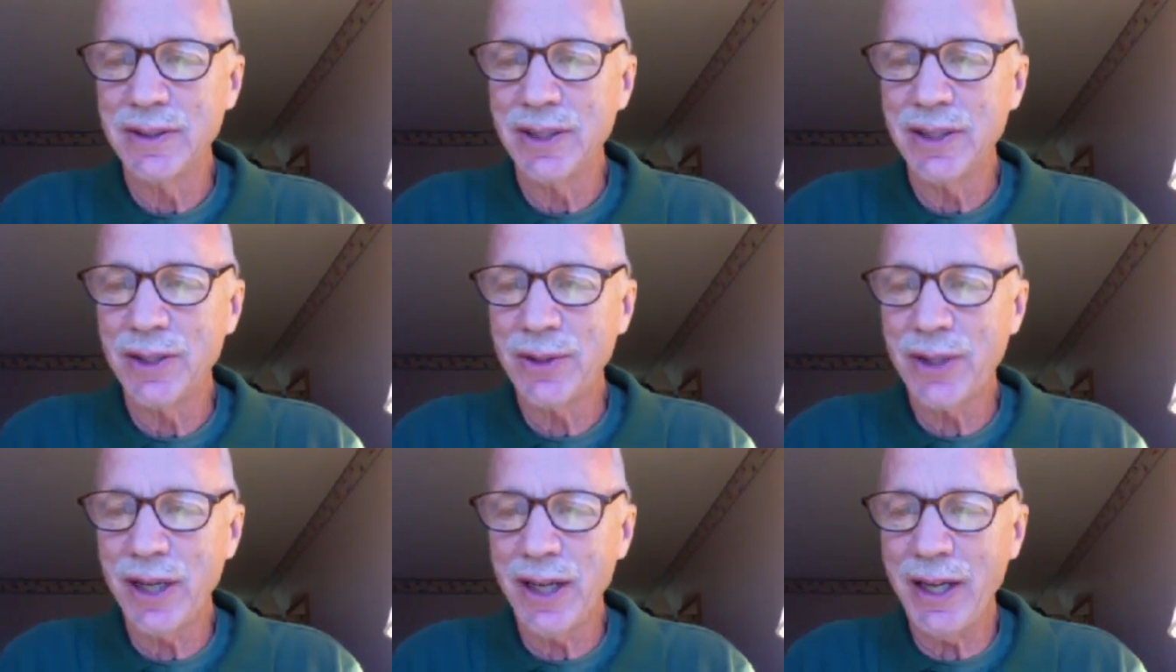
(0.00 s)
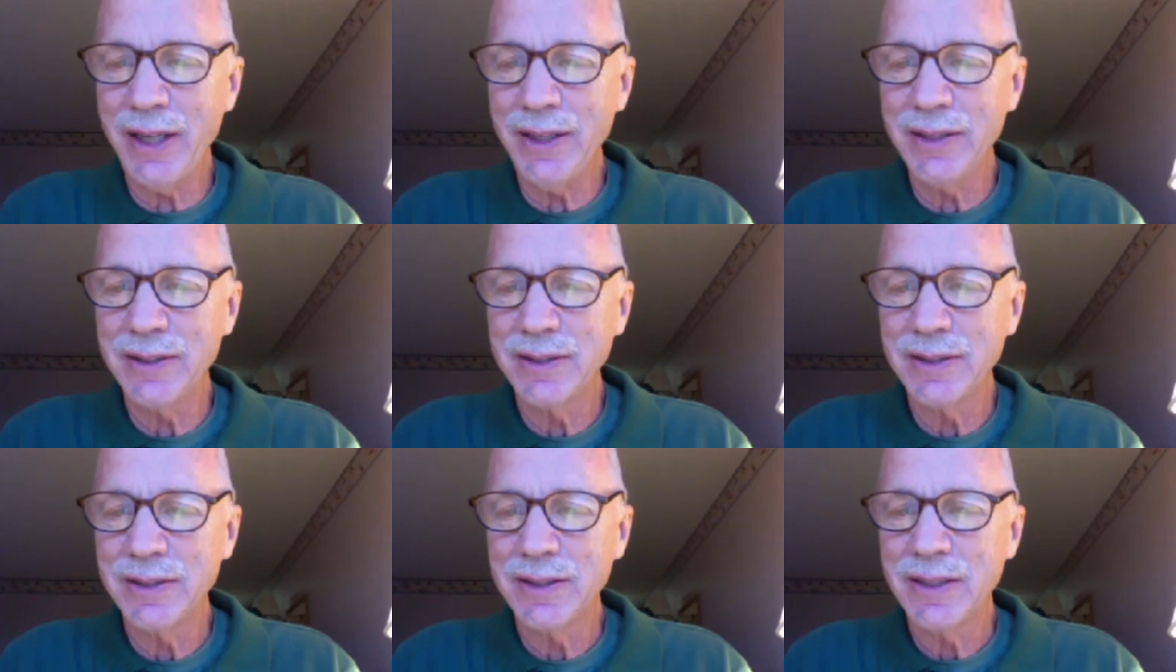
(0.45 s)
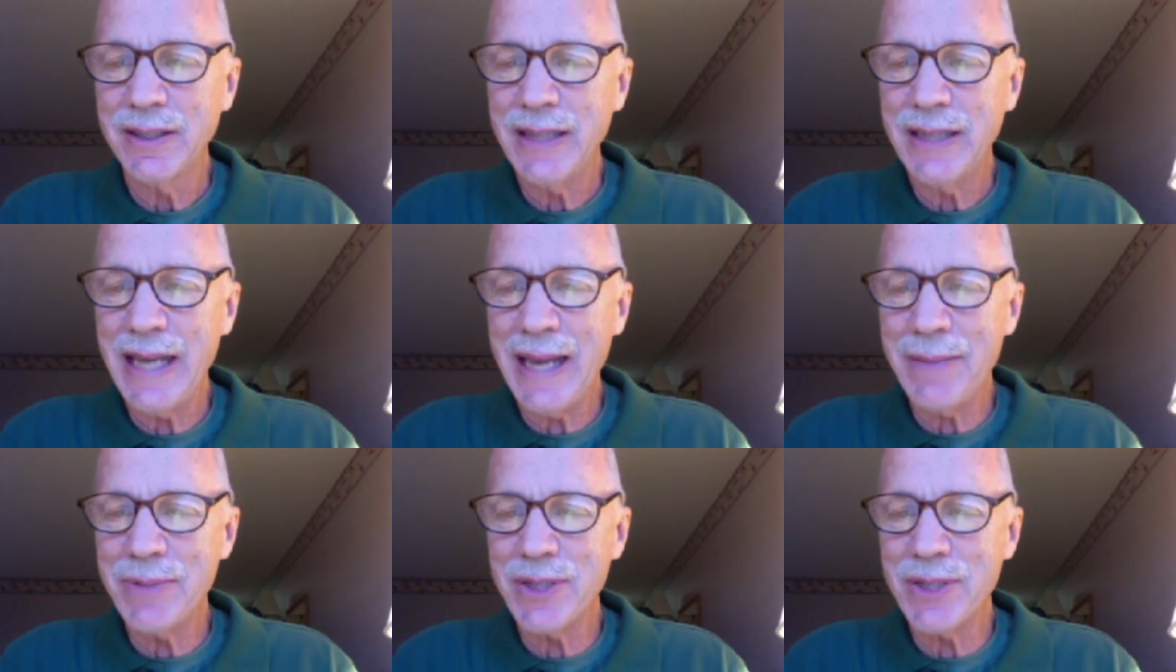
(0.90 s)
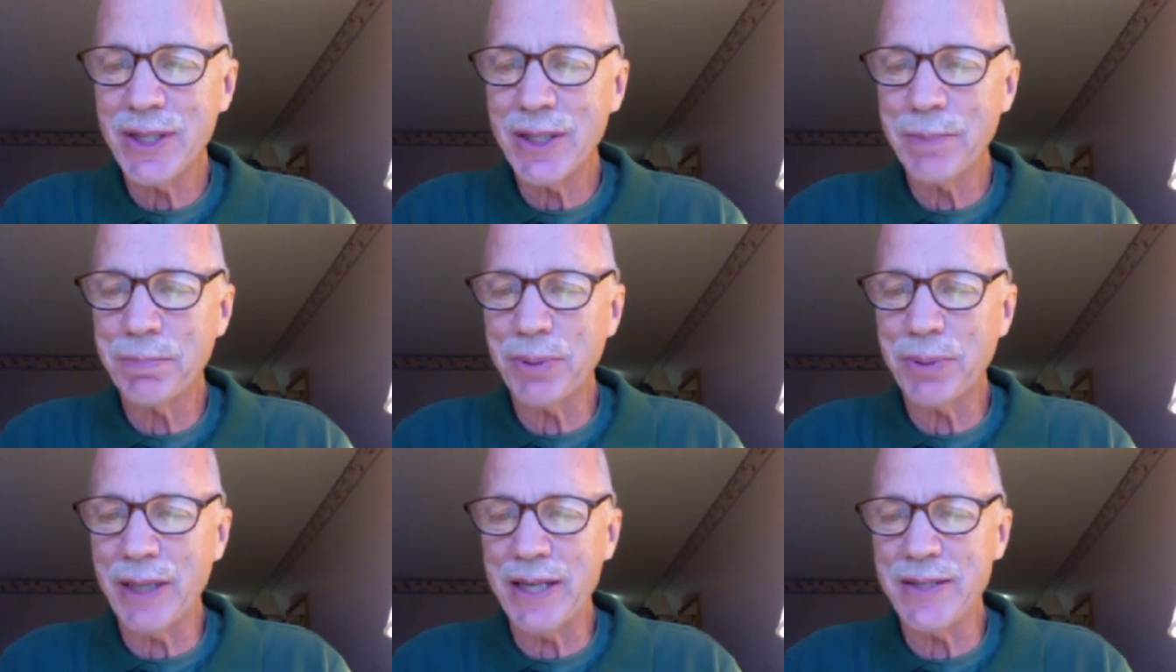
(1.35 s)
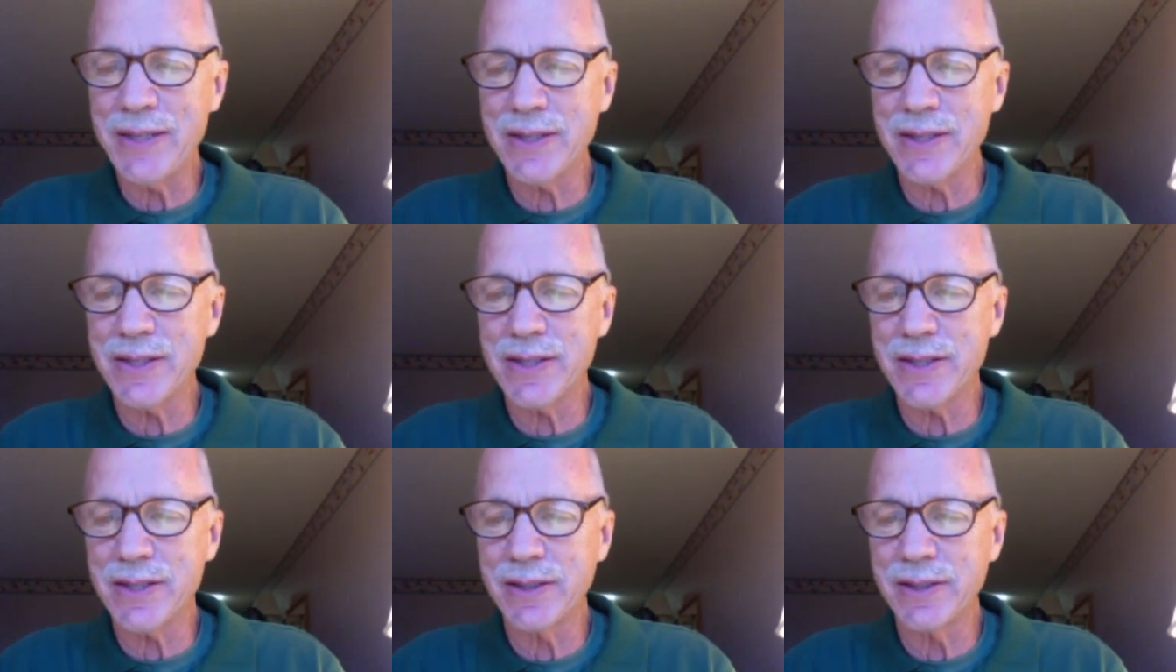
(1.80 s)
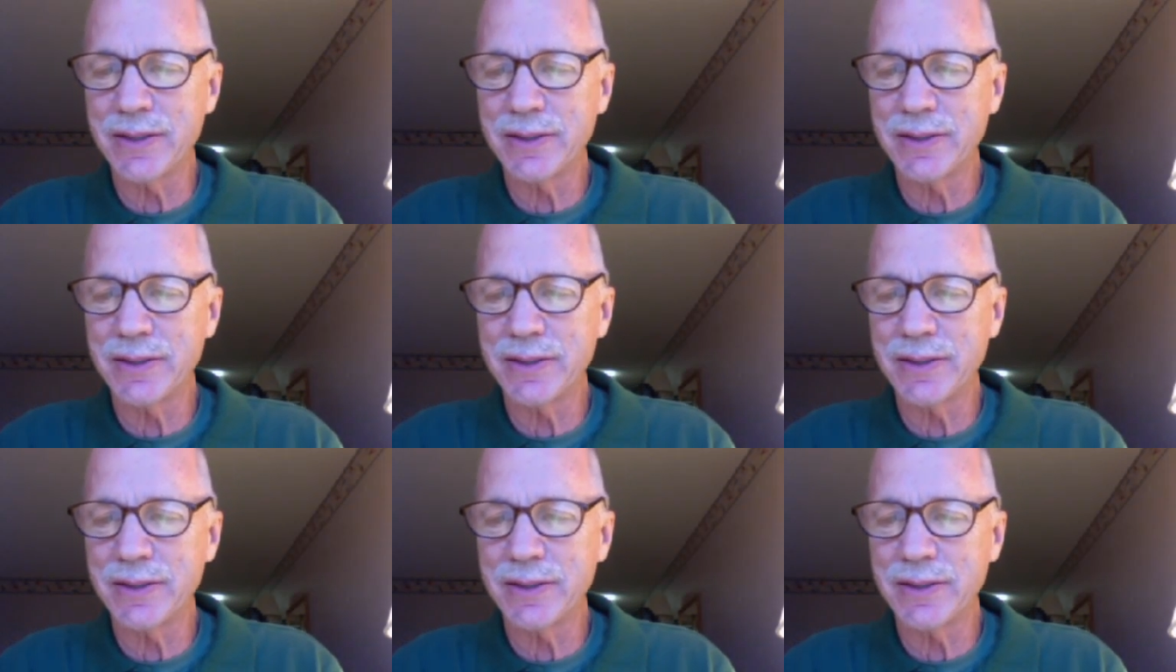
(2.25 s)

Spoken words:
Okay? Names of the places.